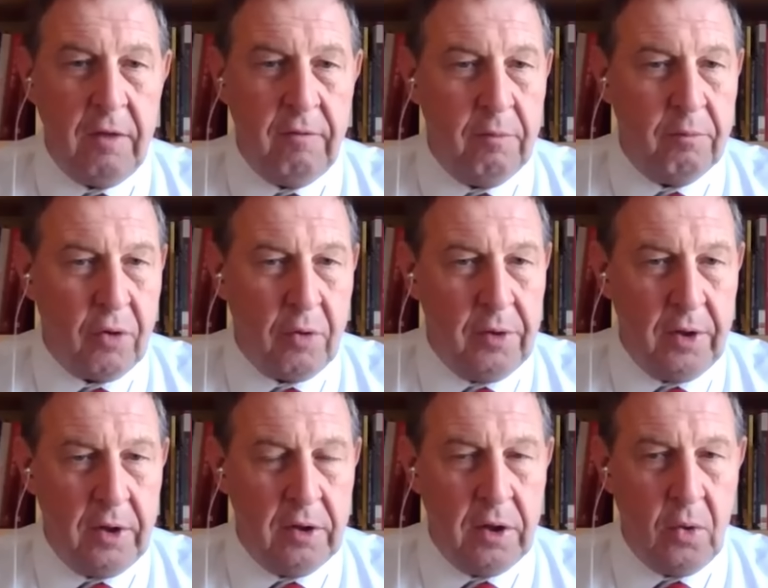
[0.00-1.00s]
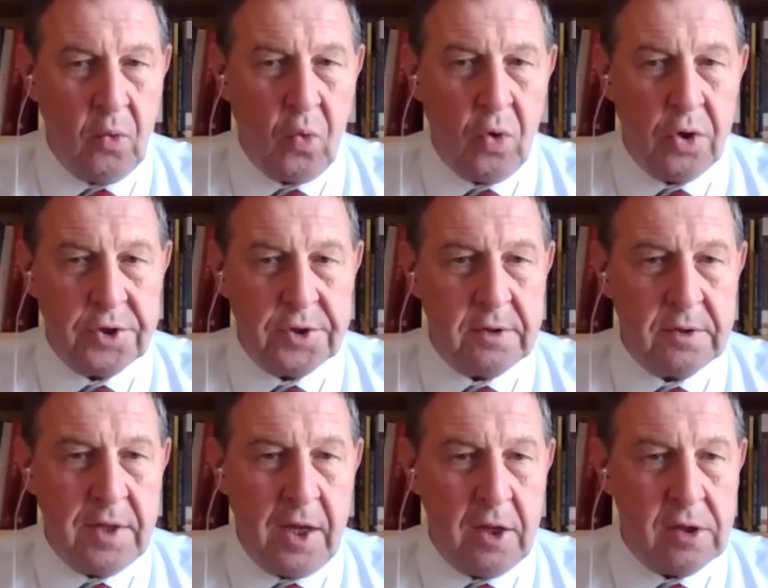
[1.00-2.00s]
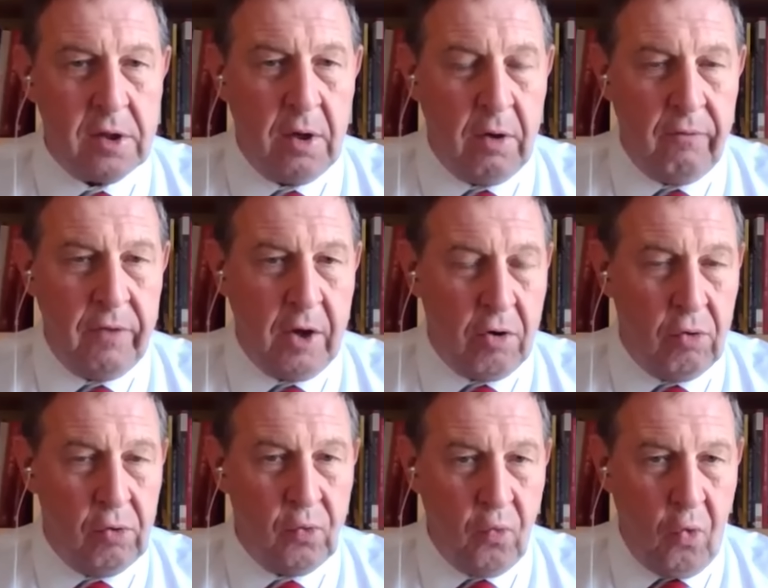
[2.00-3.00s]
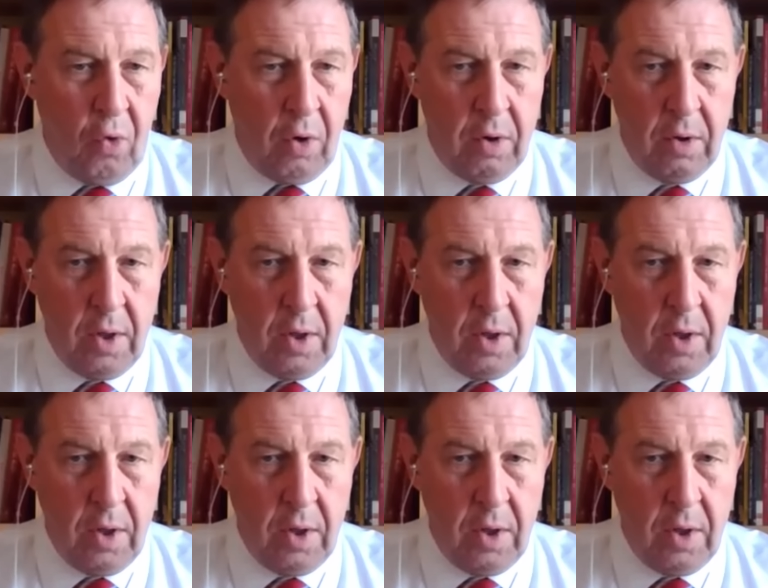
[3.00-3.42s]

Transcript: even probably in the worst days of the Cold War.